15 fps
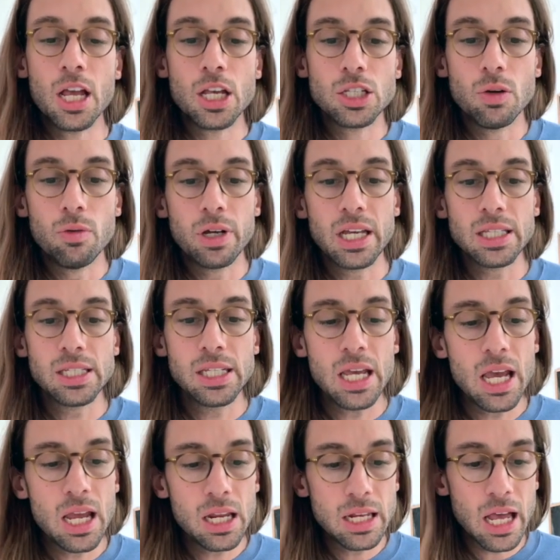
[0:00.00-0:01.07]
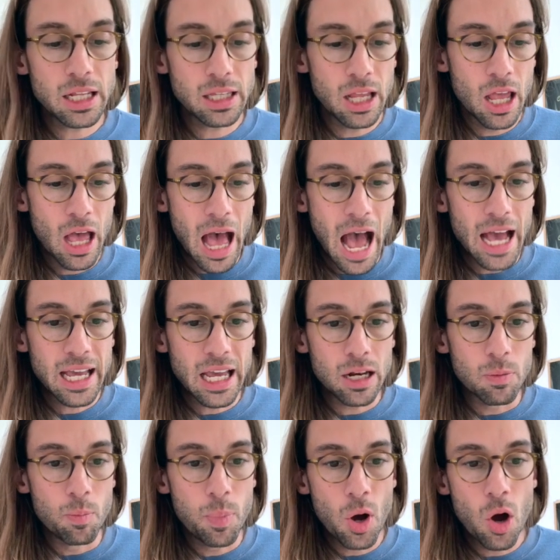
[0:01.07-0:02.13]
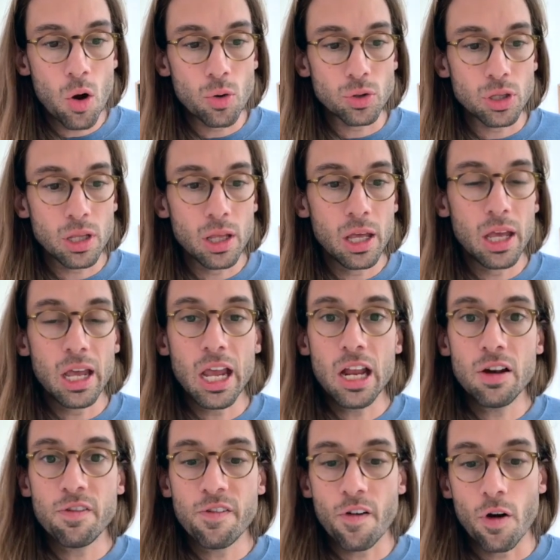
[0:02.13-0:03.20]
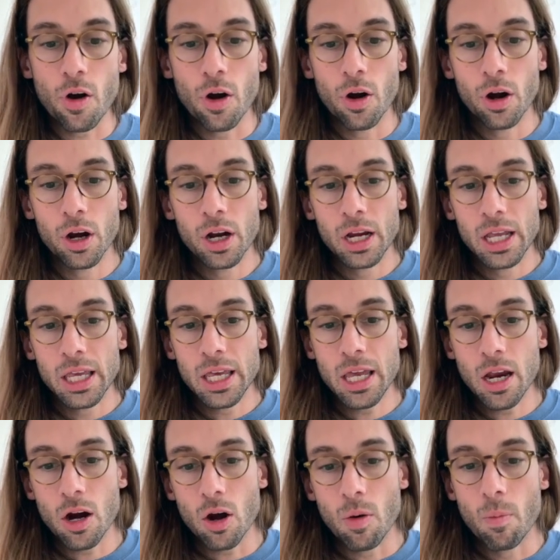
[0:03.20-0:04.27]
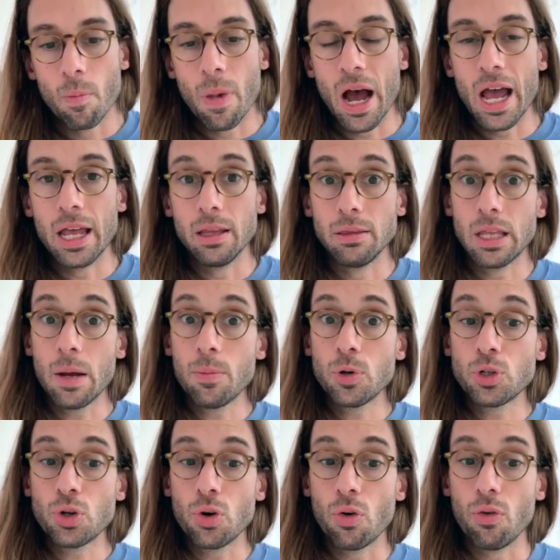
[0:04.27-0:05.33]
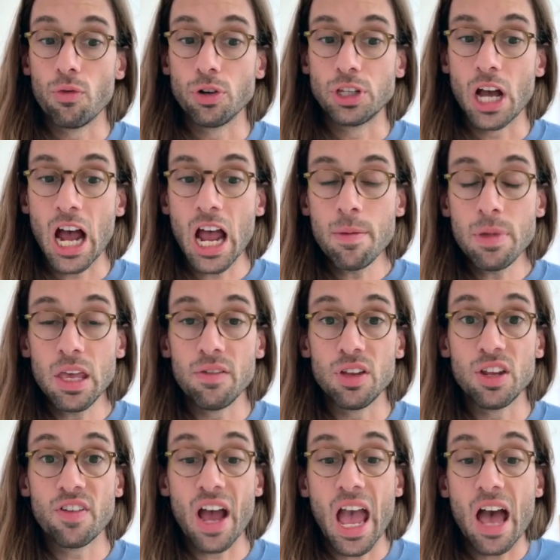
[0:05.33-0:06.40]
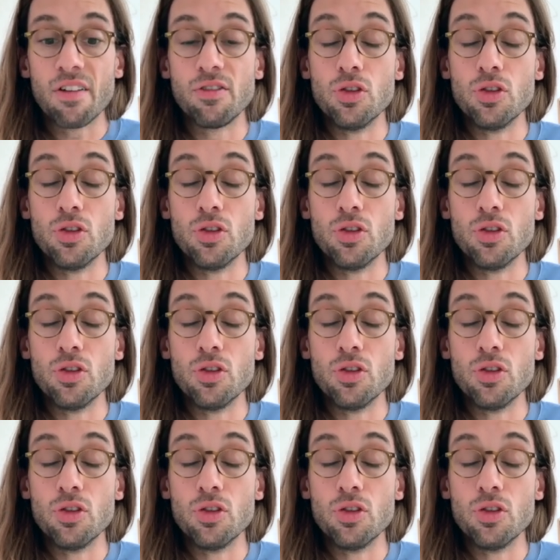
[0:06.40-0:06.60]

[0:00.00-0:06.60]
So we can see that I can both infer here my temperature over time, even if I have